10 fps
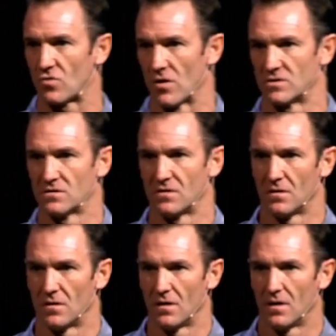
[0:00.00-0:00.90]
grows.
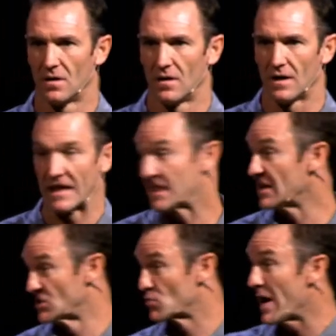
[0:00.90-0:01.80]
And I think
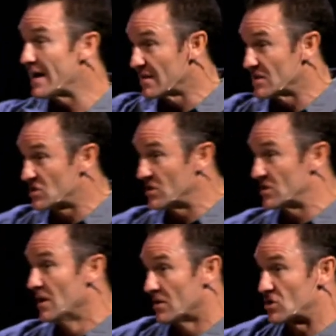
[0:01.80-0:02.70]
he's writing this to
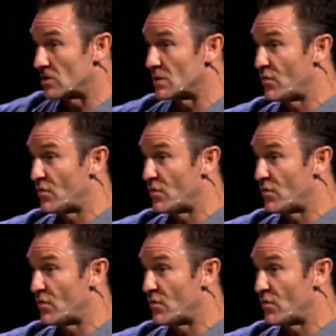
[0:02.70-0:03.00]
the church